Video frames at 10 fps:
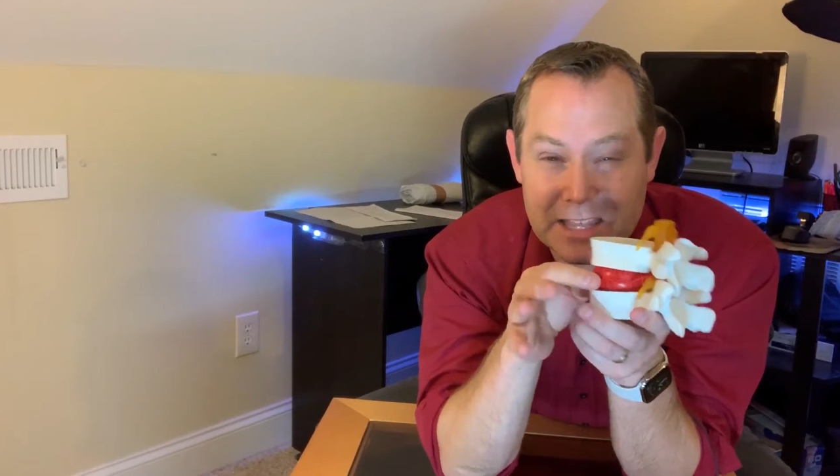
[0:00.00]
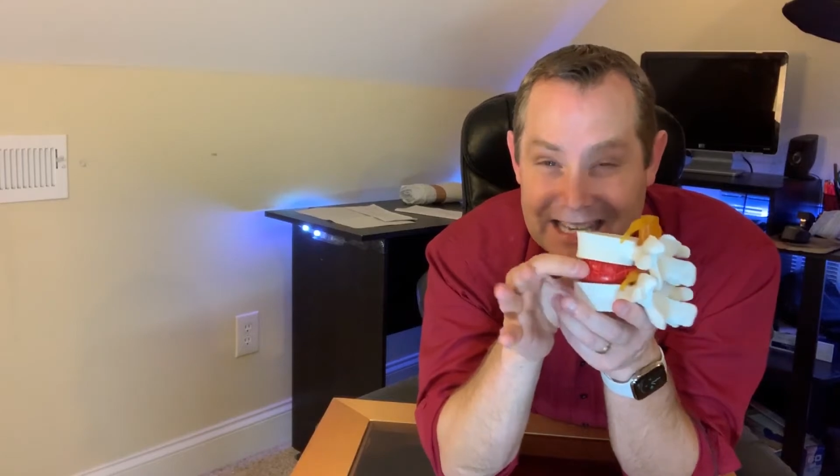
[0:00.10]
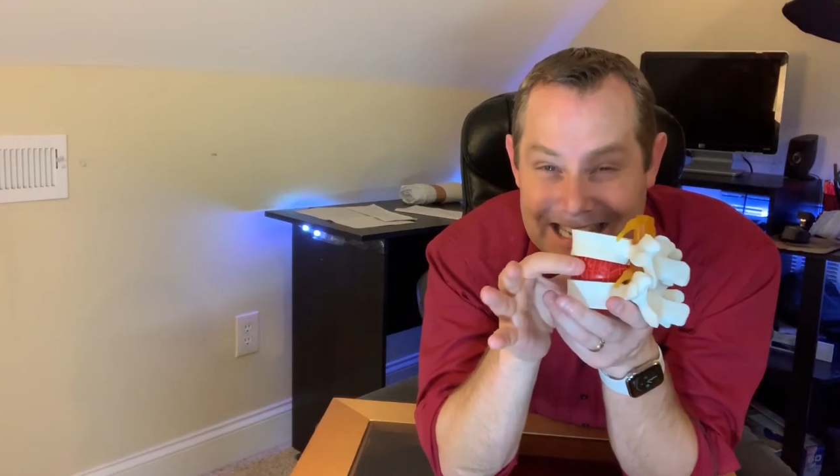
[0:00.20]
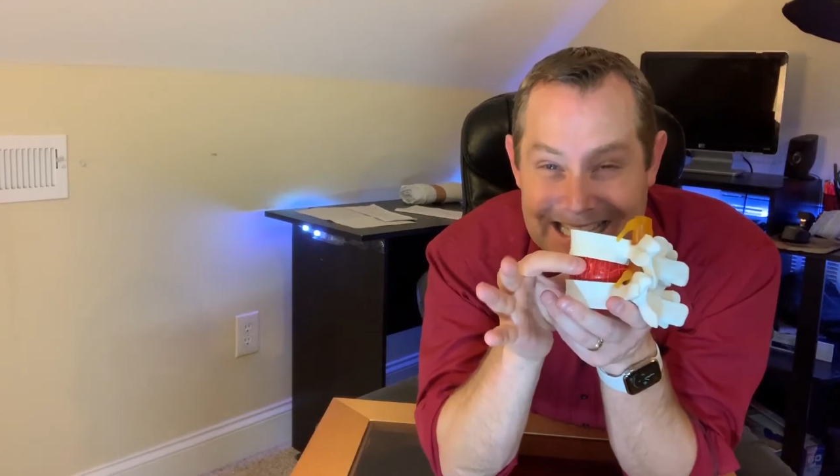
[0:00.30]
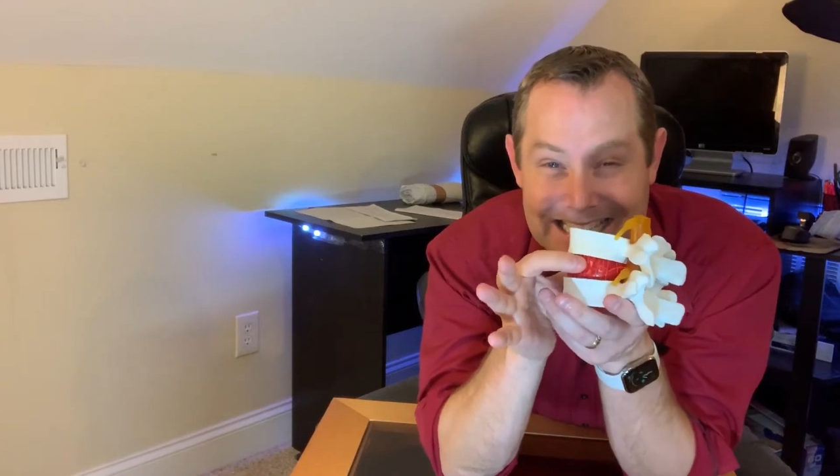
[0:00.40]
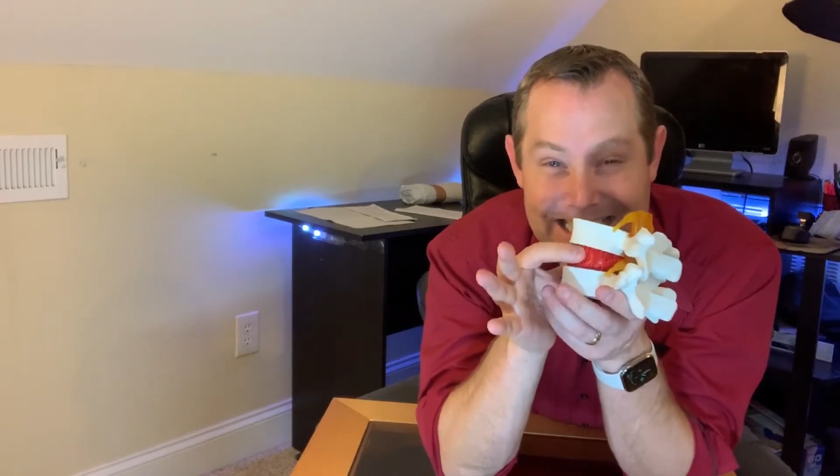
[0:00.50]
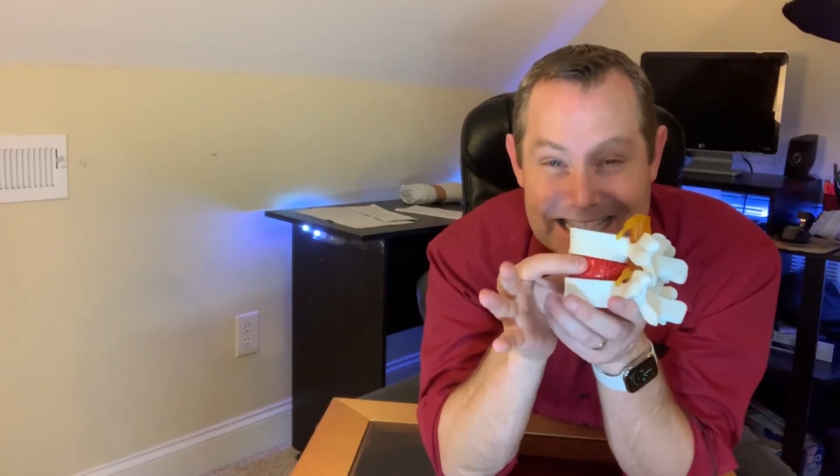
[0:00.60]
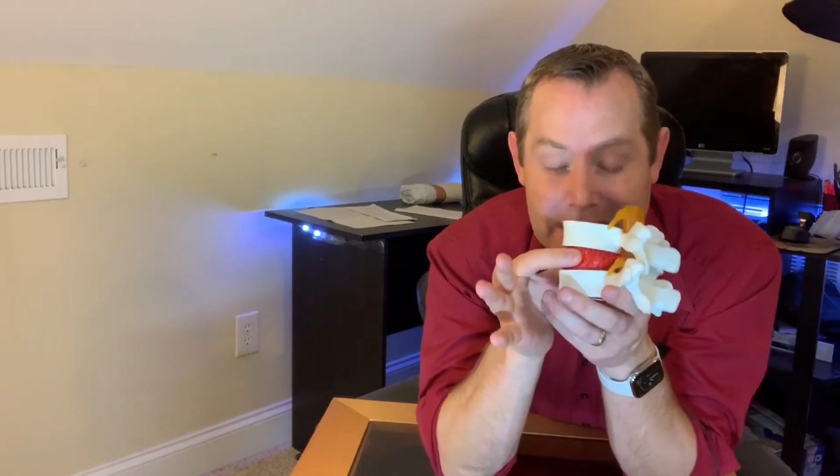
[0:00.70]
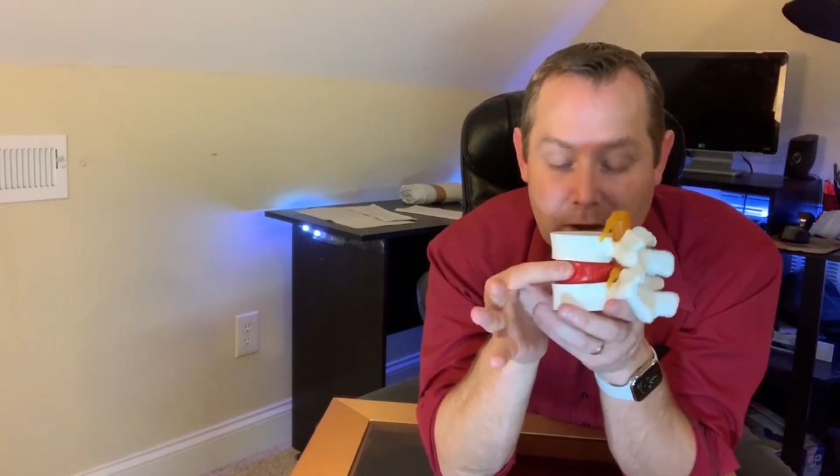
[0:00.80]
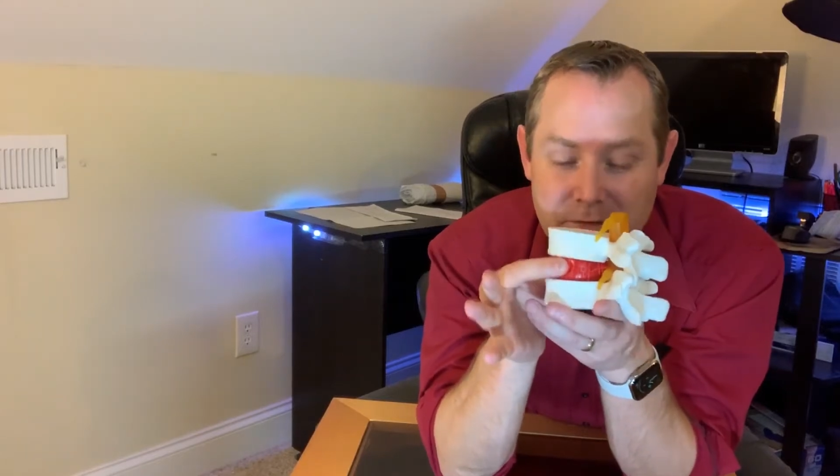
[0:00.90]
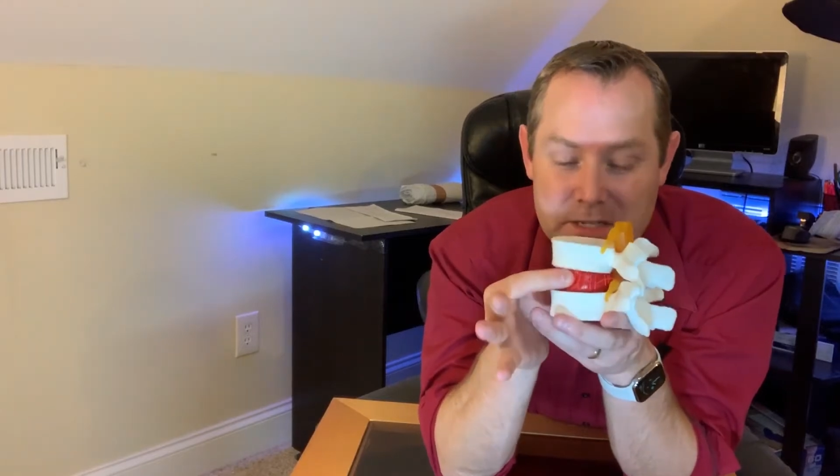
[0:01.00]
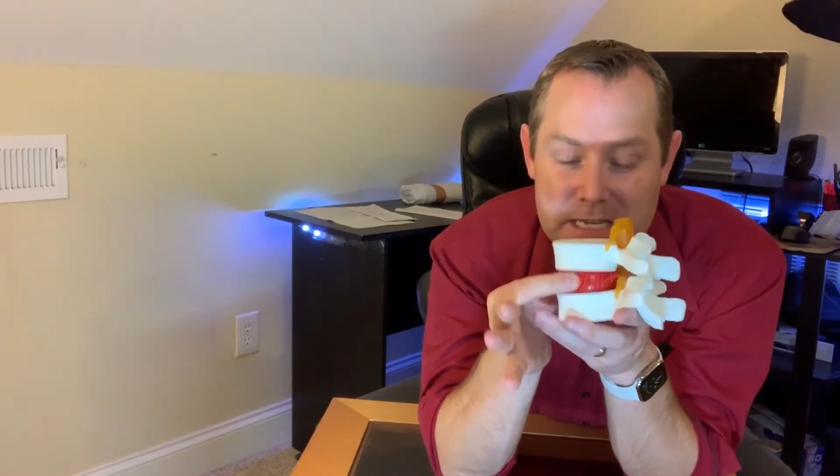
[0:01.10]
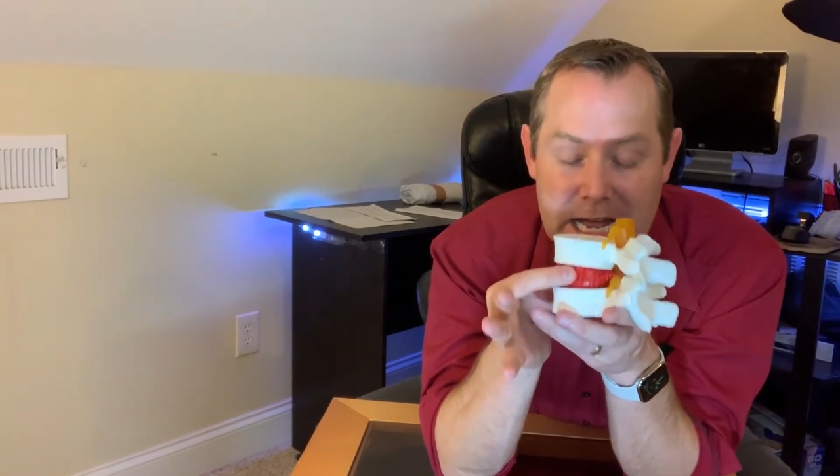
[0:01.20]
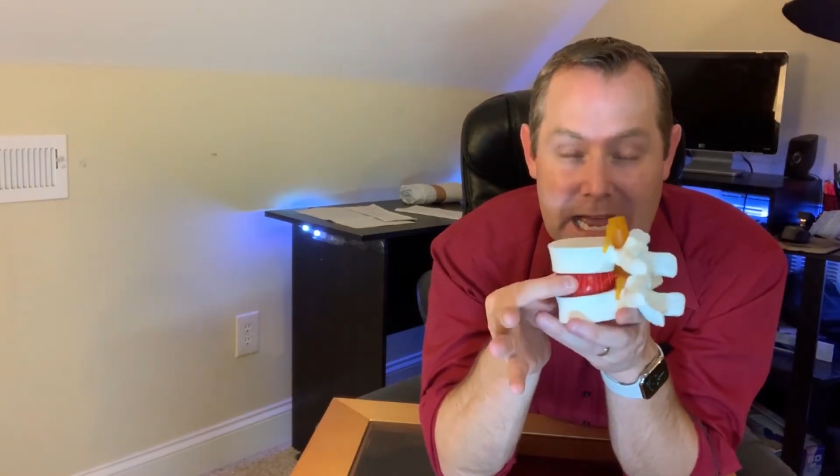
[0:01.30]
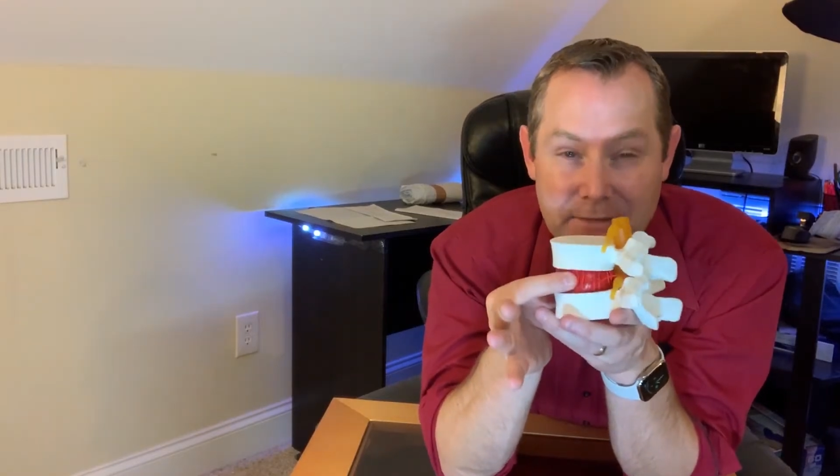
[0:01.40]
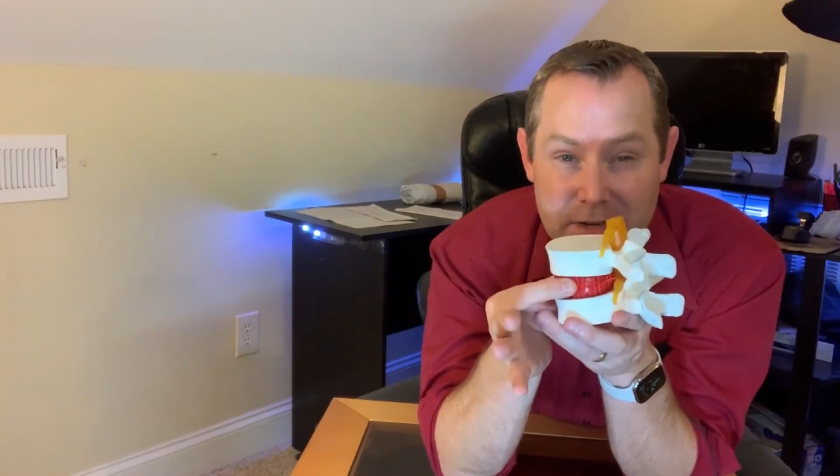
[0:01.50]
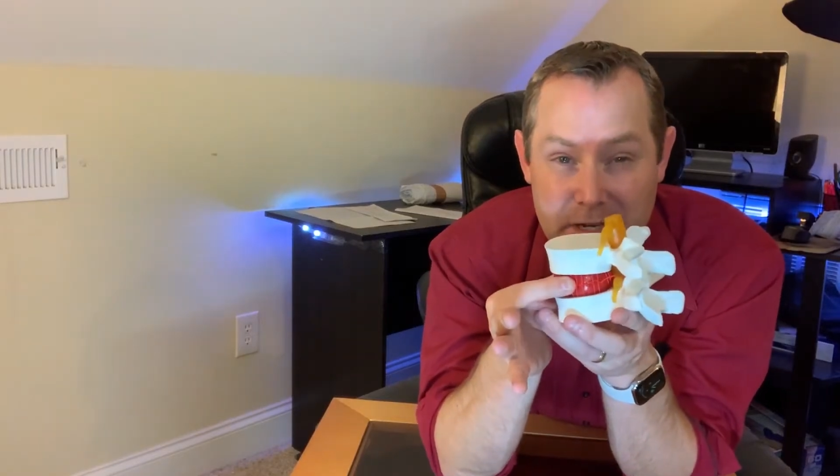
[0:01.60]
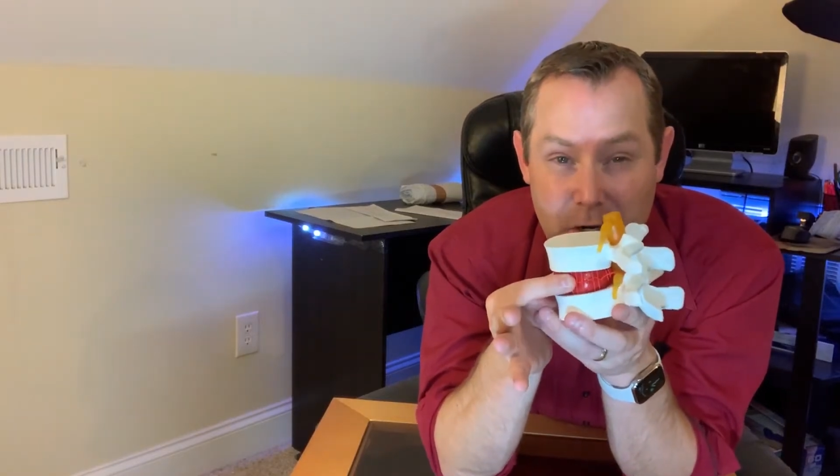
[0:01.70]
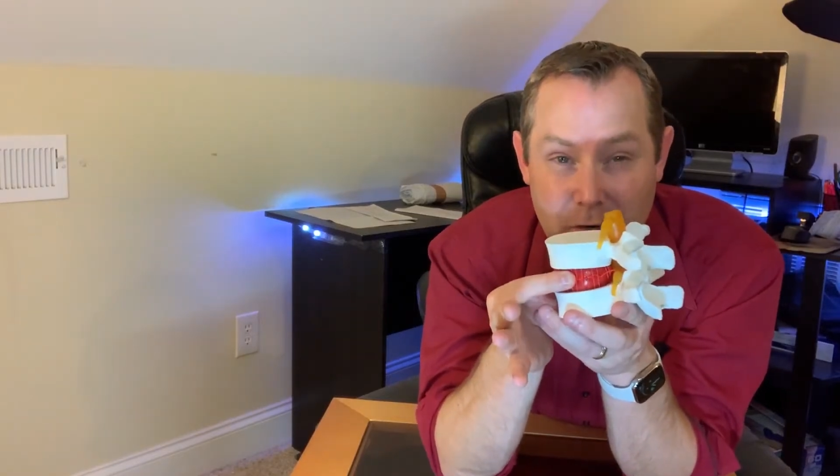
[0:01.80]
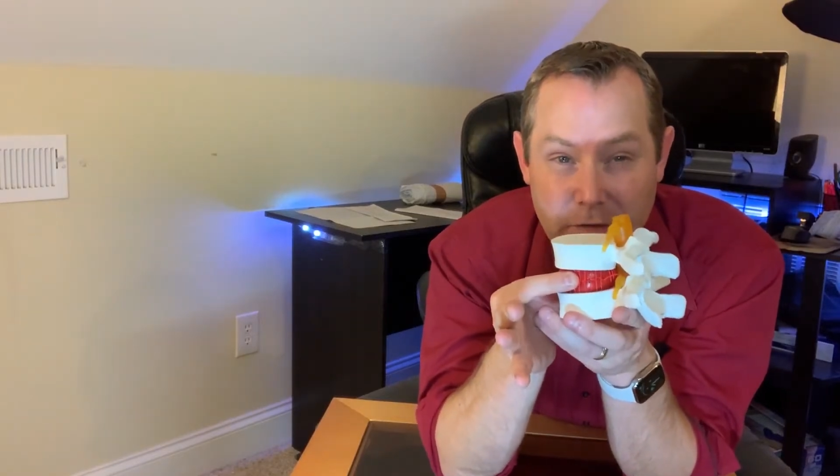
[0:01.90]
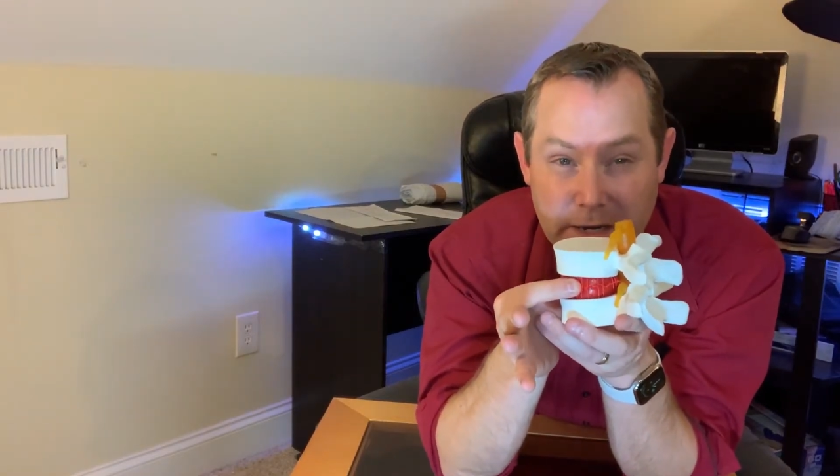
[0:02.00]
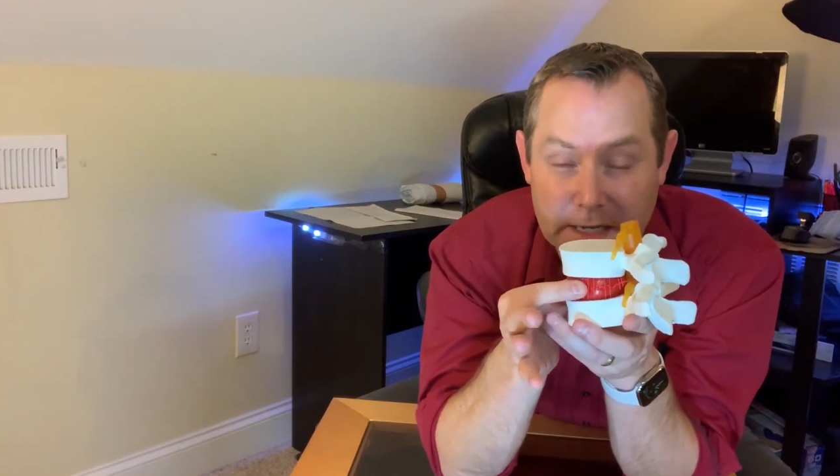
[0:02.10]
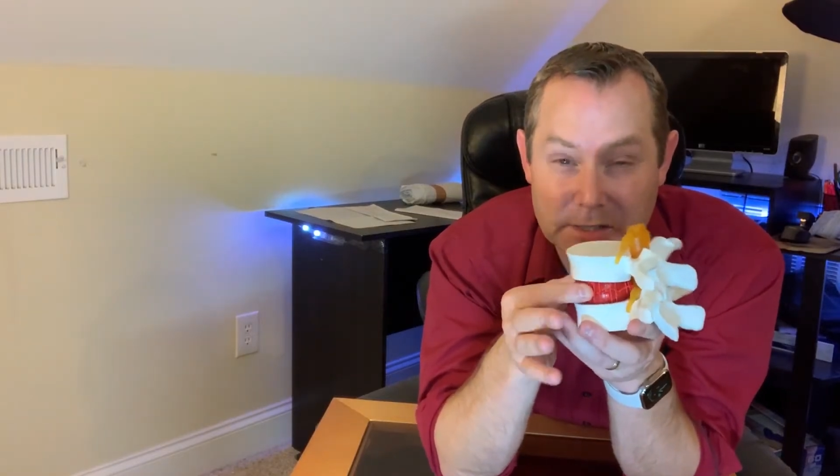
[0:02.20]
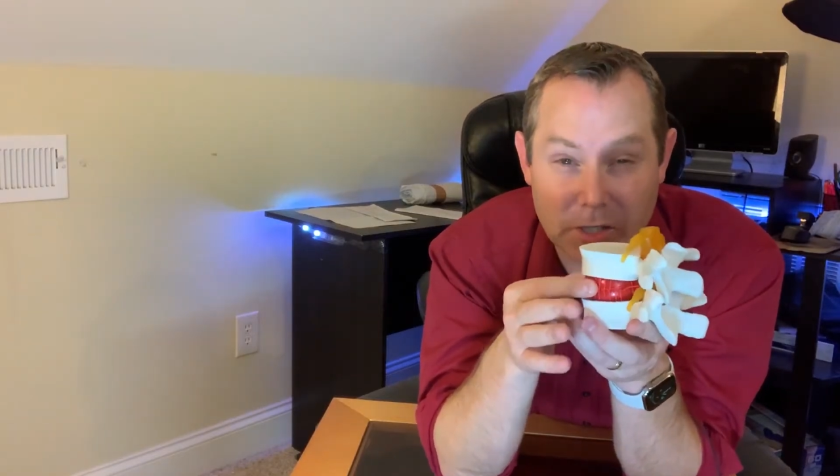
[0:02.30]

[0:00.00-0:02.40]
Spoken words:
The disc itself does not have any nerve endings.